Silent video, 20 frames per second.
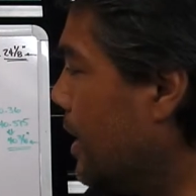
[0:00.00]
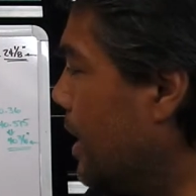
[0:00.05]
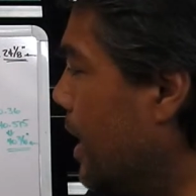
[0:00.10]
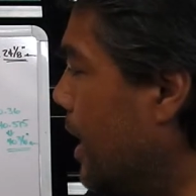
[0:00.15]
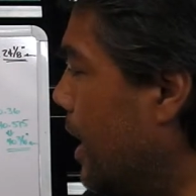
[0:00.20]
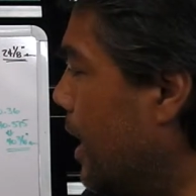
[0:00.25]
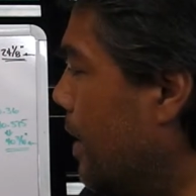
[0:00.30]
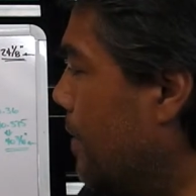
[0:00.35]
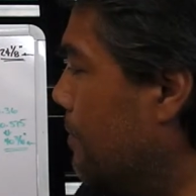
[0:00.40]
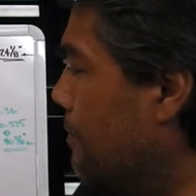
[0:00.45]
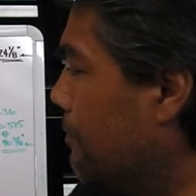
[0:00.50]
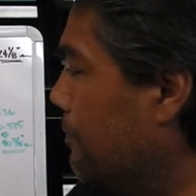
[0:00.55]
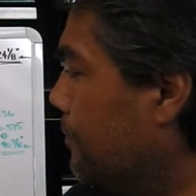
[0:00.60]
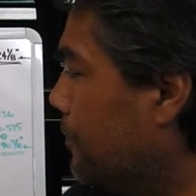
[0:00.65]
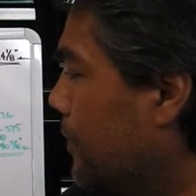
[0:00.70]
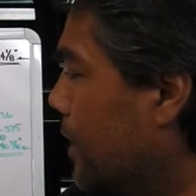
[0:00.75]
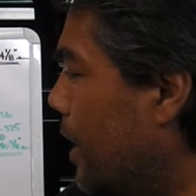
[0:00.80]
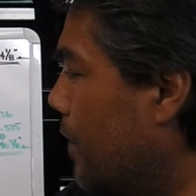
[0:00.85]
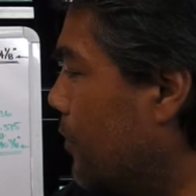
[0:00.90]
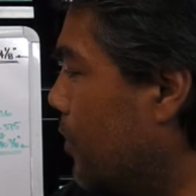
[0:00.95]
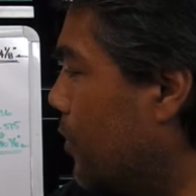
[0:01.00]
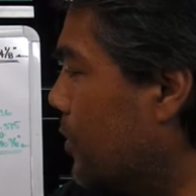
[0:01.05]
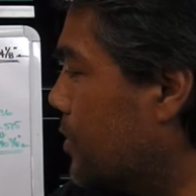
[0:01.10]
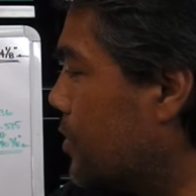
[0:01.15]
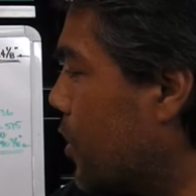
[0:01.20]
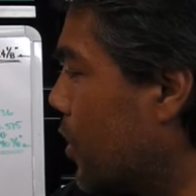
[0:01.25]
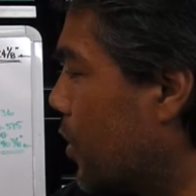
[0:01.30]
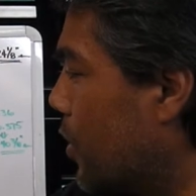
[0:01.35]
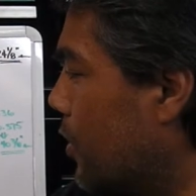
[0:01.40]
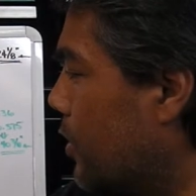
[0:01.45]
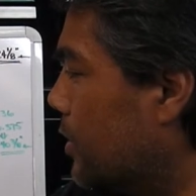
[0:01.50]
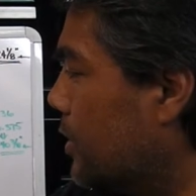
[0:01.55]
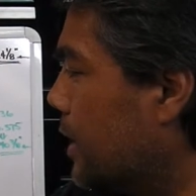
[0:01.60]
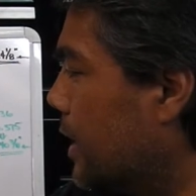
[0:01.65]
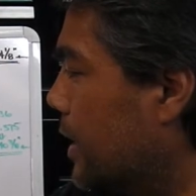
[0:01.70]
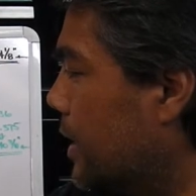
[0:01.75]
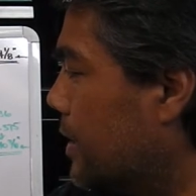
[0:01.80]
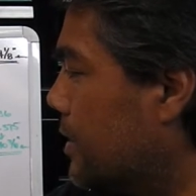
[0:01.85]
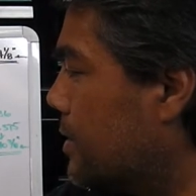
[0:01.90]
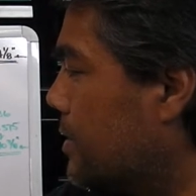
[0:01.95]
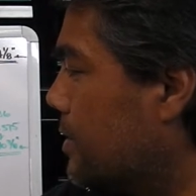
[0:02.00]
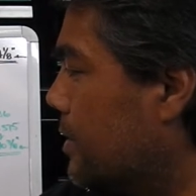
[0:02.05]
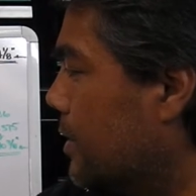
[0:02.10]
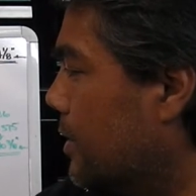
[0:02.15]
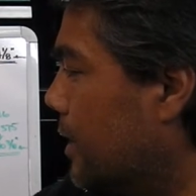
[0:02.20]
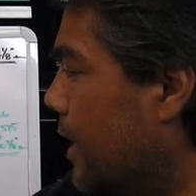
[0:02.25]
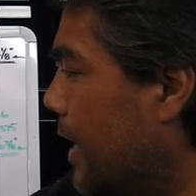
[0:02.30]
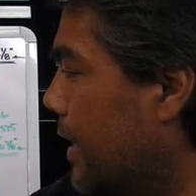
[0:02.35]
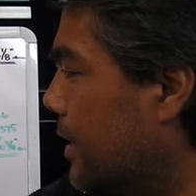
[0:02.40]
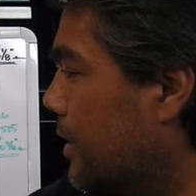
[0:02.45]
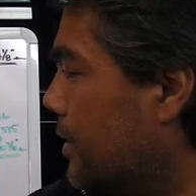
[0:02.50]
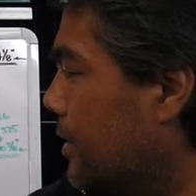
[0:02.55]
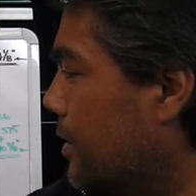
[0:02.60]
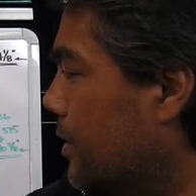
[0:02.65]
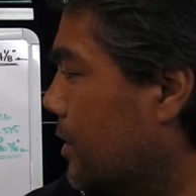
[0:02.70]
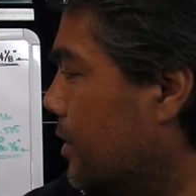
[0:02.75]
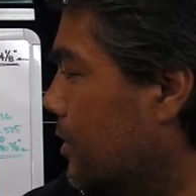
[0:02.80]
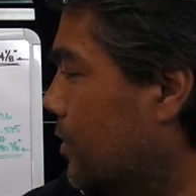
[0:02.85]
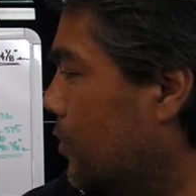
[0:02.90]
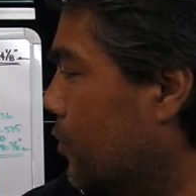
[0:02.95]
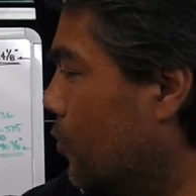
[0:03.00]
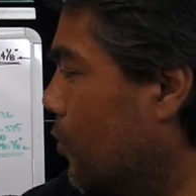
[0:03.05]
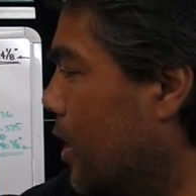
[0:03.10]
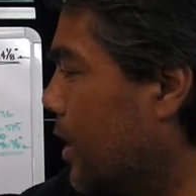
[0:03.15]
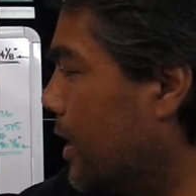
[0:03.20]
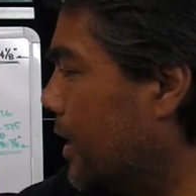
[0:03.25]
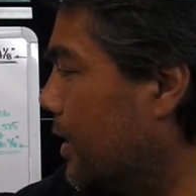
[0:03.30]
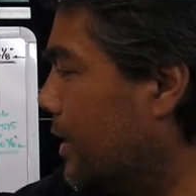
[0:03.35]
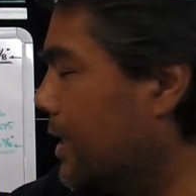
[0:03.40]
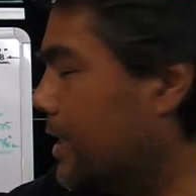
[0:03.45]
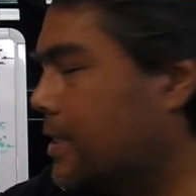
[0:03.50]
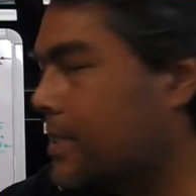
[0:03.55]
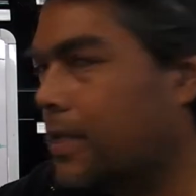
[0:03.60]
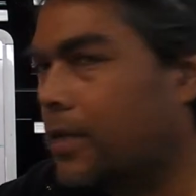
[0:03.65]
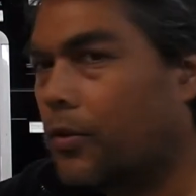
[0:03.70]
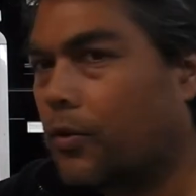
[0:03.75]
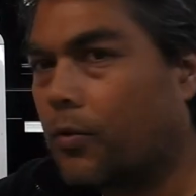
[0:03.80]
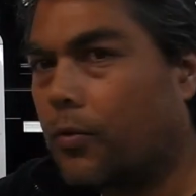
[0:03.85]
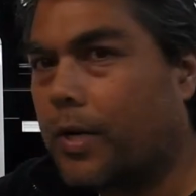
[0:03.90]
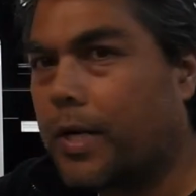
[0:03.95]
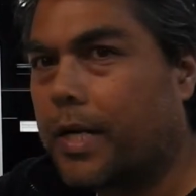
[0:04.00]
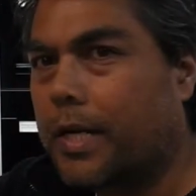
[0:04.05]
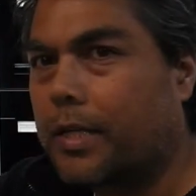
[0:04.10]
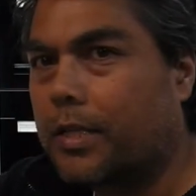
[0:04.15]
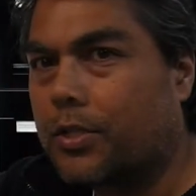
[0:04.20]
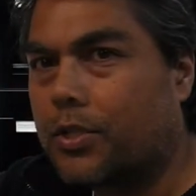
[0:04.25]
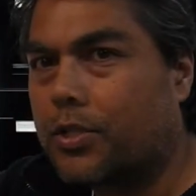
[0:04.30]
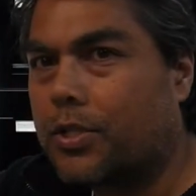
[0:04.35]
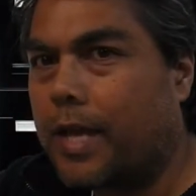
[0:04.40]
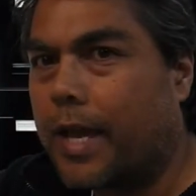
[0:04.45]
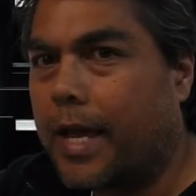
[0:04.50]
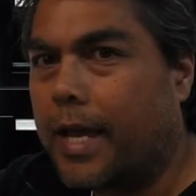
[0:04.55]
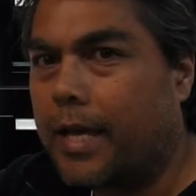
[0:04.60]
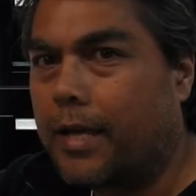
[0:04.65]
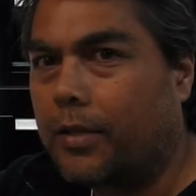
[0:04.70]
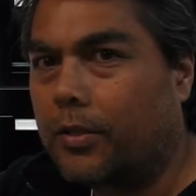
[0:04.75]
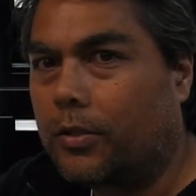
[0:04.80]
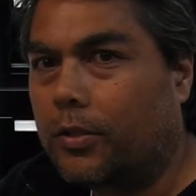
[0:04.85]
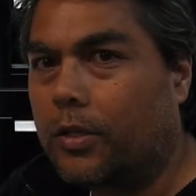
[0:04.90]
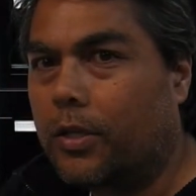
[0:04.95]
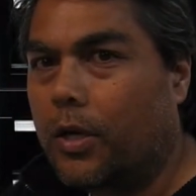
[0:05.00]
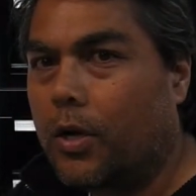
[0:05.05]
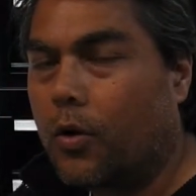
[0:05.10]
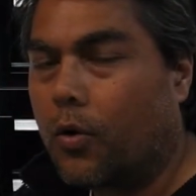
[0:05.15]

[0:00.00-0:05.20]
I've always heard that it's like you want at least a 3-inch tail,